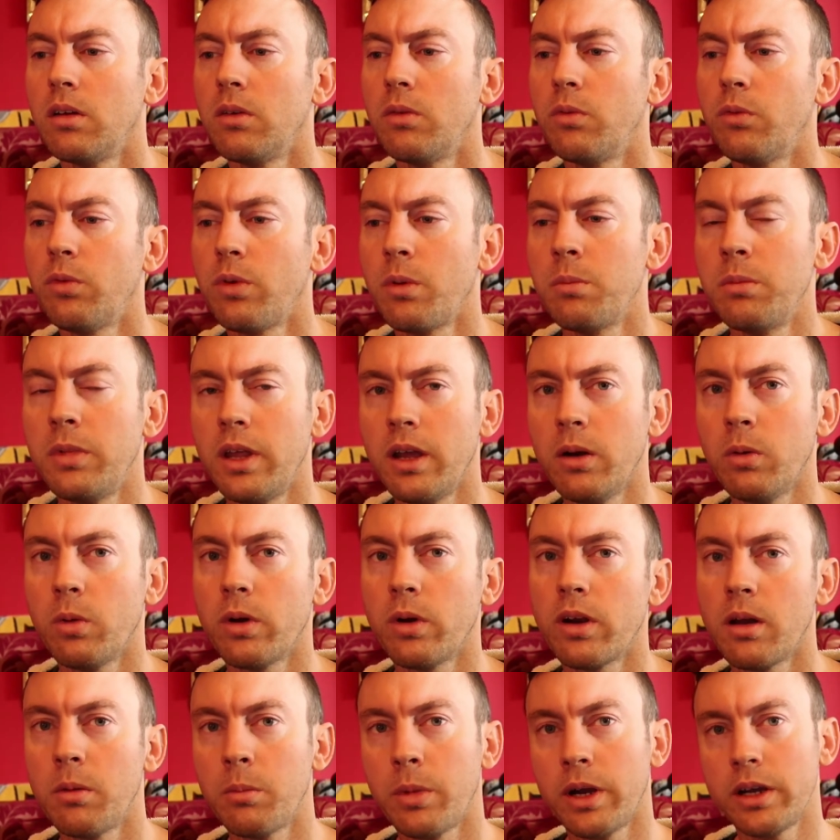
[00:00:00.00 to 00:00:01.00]
From there,
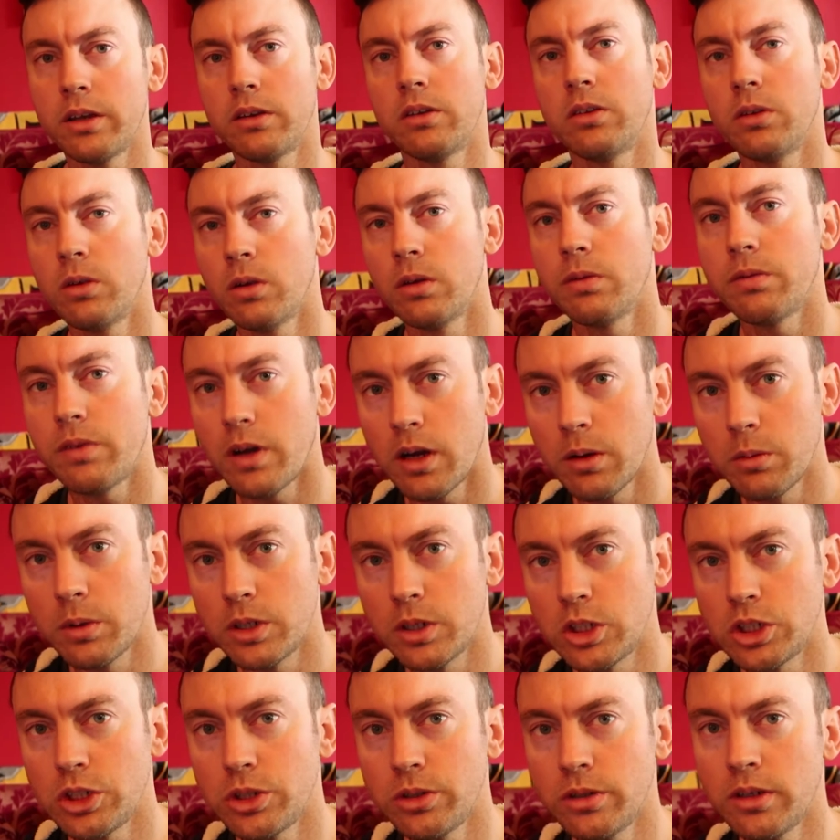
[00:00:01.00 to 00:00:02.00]
what I might do if I
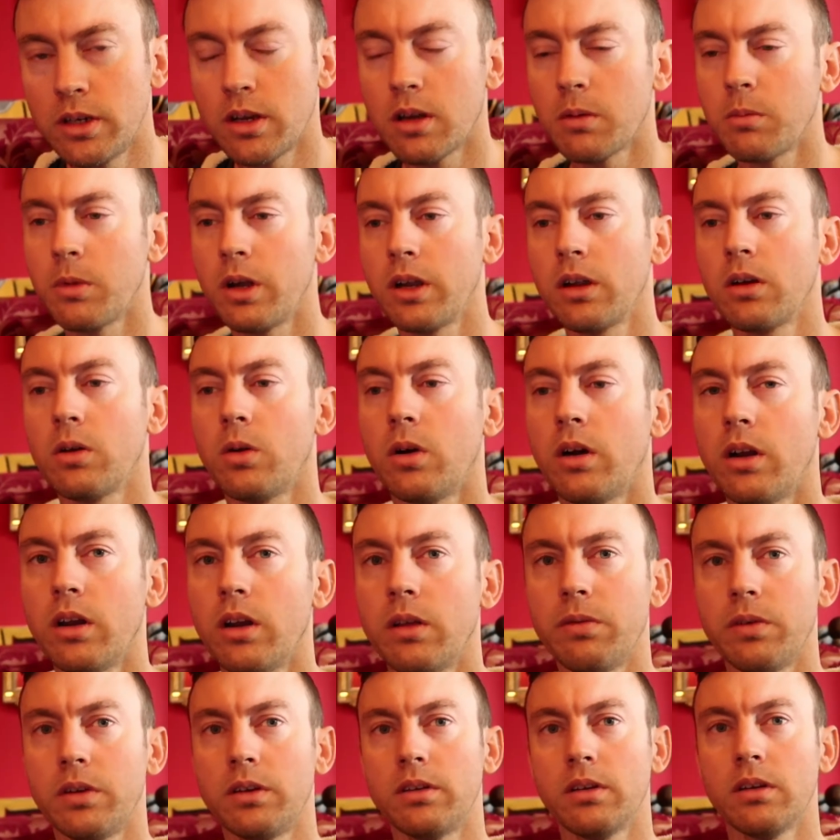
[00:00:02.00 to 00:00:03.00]
were tuning my quad,
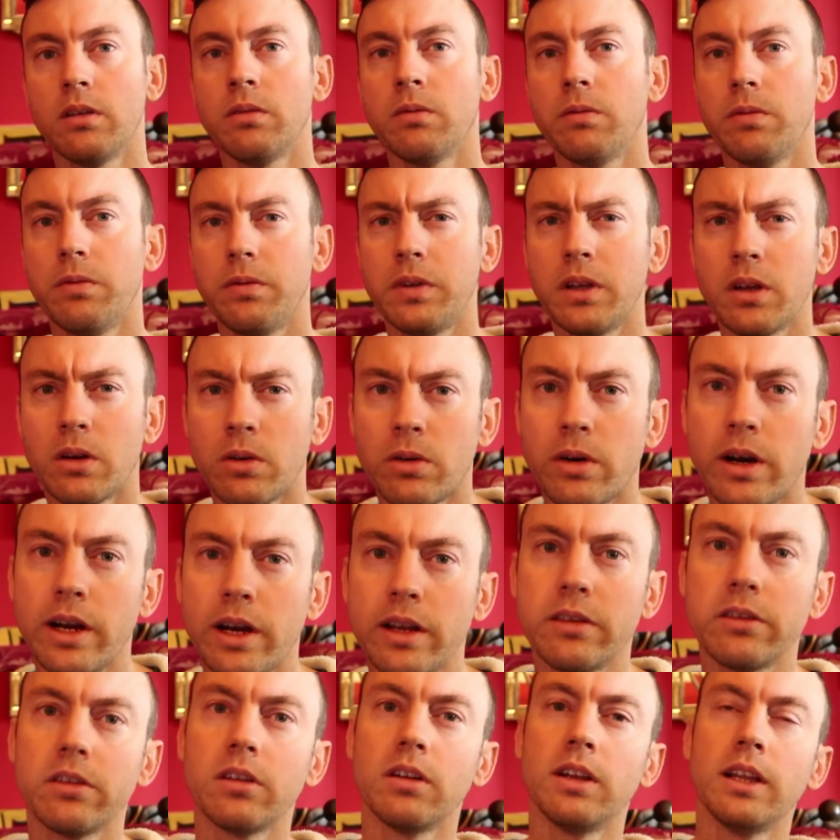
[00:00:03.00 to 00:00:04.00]
if it didn't feel
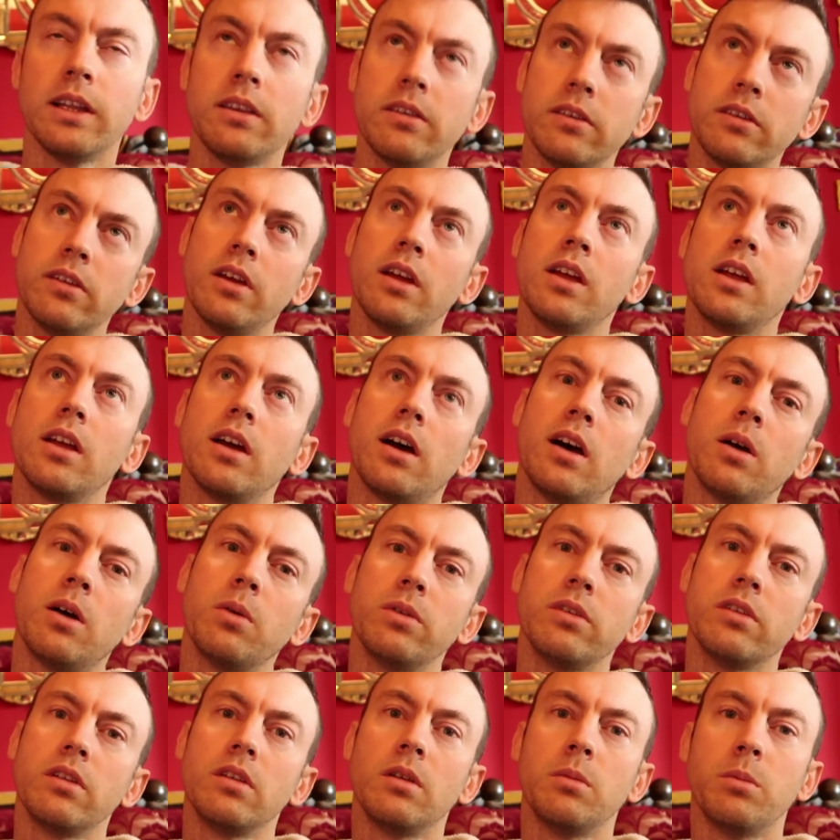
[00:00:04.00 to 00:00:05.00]
right, so let's say I
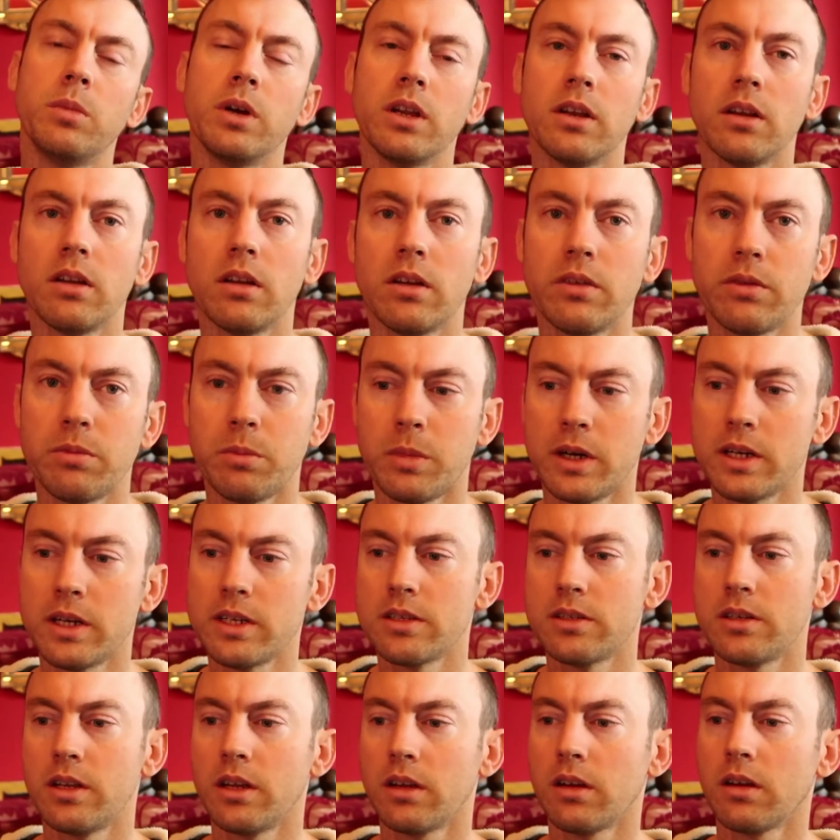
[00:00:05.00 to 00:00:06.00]
was in the middle of my
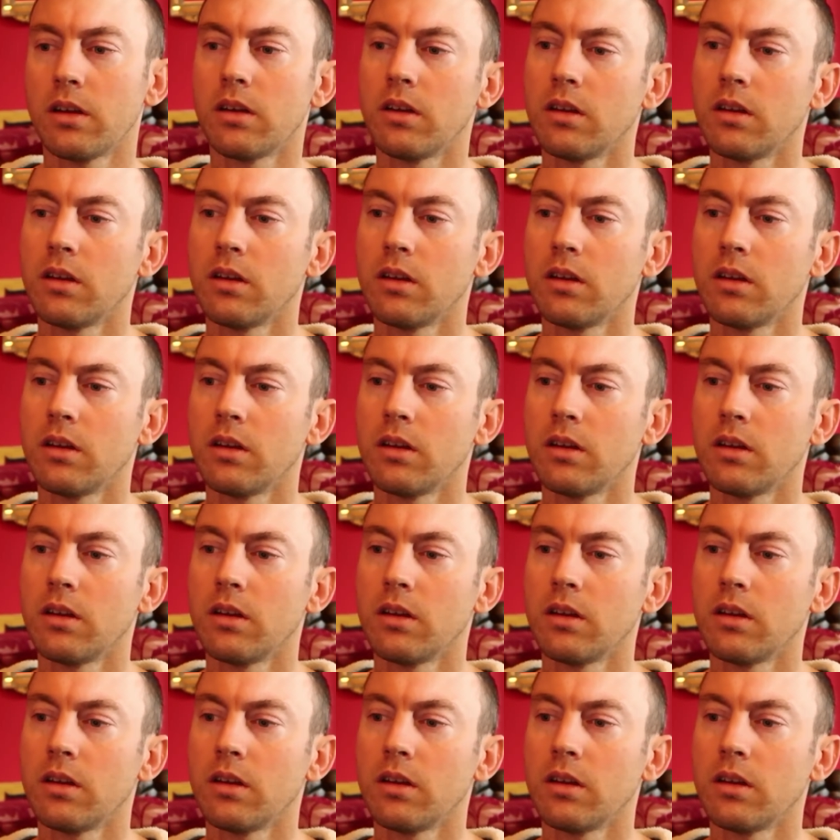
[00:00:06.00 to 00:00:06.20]
stick